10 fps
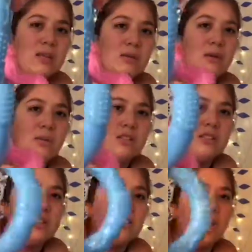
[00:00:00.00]
not that
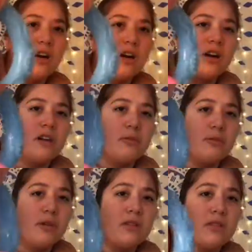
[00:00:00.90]
interesting.
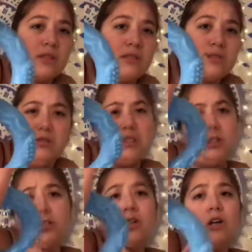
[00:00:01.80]
I got
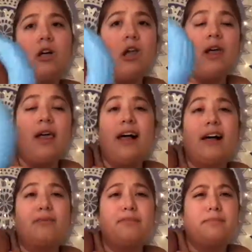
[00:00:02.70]
him this
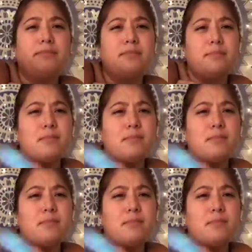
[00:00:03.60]
at PetSmart.